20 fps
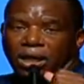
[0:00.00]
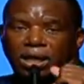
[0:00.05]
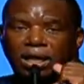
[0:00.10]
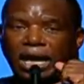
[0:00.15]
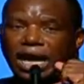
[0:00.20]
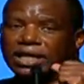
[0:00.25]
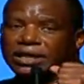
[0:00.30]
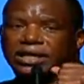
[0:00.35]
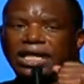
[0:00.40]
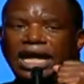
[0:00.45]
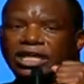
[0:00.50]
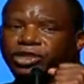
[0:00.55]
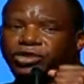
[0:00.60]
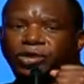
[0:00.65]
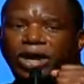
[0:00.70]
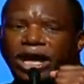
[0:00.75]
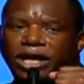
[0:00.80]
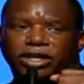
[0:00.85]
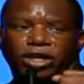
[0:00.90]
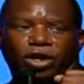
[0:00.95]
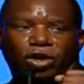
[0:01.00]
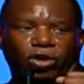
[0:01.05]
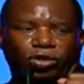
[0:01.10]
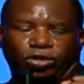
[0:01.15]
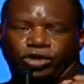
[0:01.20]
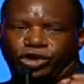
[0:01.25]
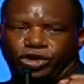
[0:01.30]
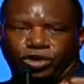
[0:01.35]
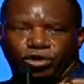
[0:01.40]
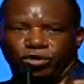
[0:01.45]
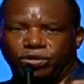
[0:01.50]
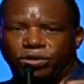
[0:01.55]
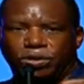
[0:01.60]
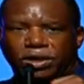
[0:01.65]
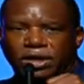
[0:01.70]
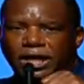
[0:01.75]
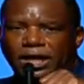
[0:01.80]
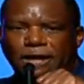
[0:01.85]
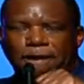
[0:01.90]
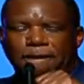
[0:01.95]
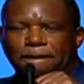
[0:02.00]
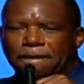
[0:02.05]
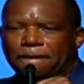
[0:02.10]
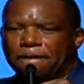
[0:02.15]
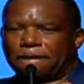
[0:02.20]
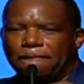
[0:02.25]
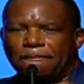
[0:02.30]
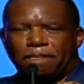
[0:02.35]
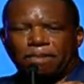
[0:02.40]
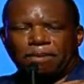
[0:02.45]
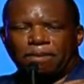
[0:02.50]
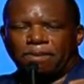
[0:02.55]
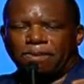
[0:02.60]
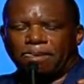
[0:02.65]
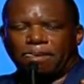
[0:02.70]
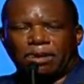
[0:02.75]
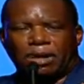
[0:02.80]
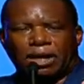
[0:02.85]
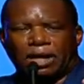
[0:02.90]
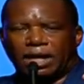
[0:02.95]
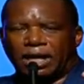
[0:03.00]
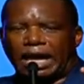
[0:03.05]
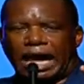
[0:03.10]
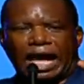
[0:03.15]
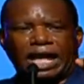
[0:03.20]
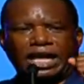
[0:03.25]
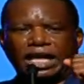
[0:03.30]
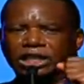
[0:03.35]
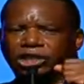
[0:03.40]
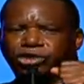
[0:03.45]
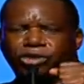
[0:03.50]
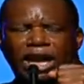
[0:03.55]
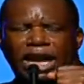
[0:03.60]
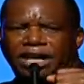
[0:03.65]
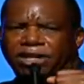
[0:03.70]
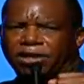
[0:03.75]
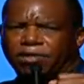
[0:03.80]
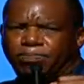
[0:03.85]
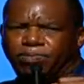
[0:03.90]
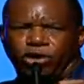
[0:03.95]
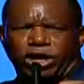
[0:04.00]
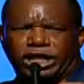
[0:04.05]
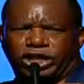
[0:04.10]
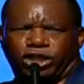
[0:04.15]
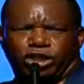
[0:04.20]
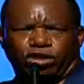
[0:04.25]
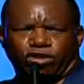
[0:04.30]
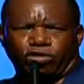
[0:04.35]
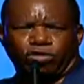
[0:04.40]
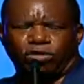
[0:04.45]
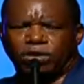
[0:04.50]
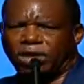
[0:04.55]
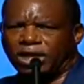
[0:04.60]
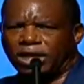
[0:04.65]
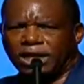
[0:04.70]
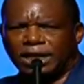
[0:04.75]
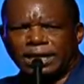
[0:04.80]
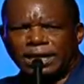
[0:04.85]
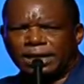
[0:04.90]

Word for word: God's not trying to hurt you. God ain't trying to break you.